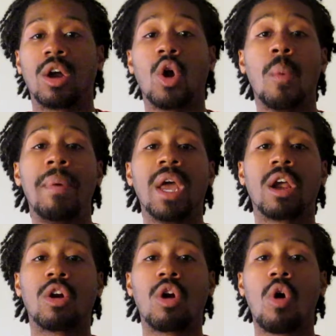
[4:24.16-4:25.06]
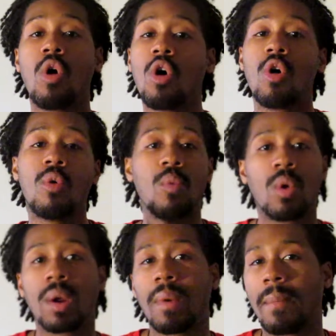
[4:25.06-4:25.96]
Go big or go home.
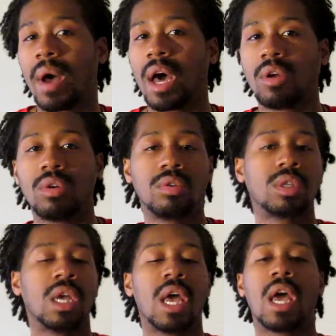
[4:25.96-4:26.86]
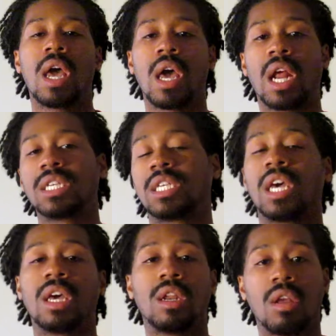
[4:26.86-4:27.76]
One of my mottos. And I
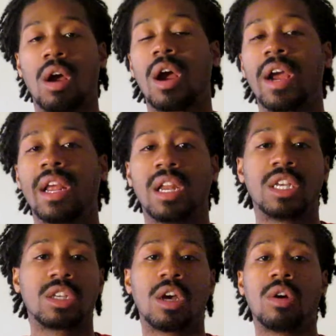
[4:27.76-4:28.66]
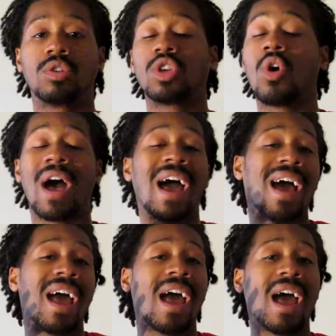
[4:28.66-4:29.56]
said, all right, let's go. So
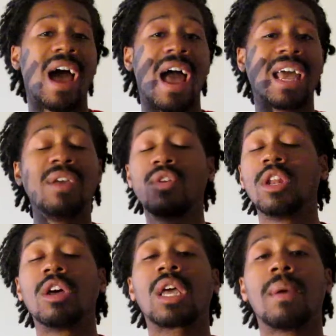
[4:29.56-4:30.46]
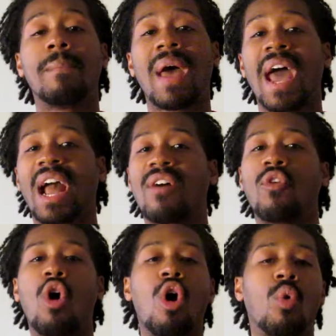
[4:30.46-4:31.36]
even looking back, I've
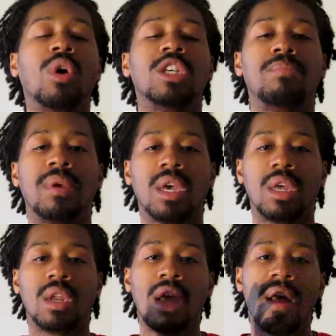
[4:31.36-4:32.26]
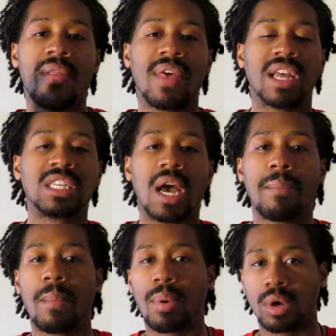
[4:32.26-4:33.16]
always been that
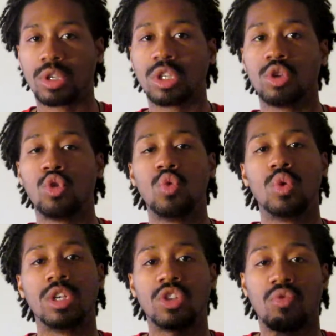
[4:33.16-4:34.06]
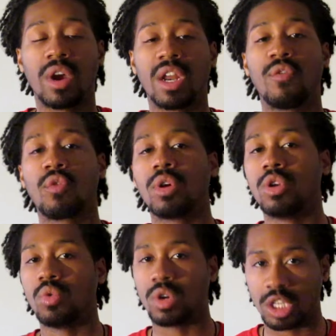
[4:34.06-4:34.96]
type of person who was ready for a
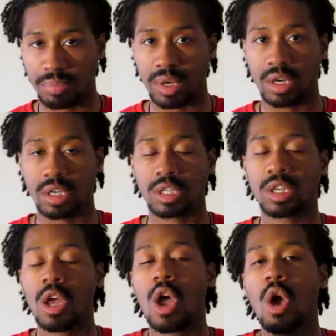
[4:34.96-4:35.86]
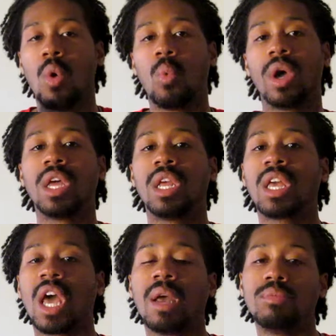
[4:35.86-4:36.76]
new experience. When
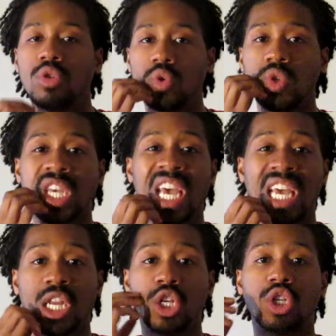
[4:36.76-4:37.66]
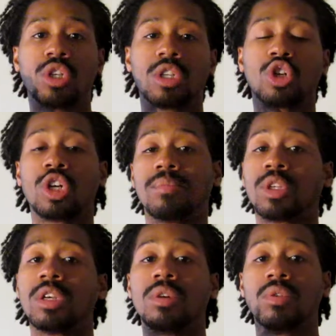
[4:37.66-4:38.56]
it came to taking a trip
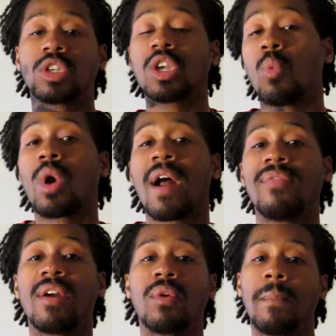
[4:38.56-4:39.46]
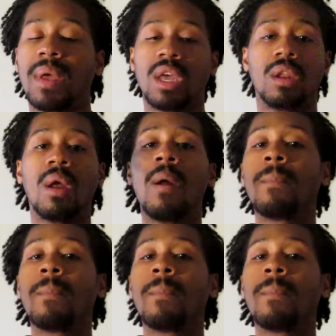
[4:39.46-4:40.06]
to somewhere I've never been,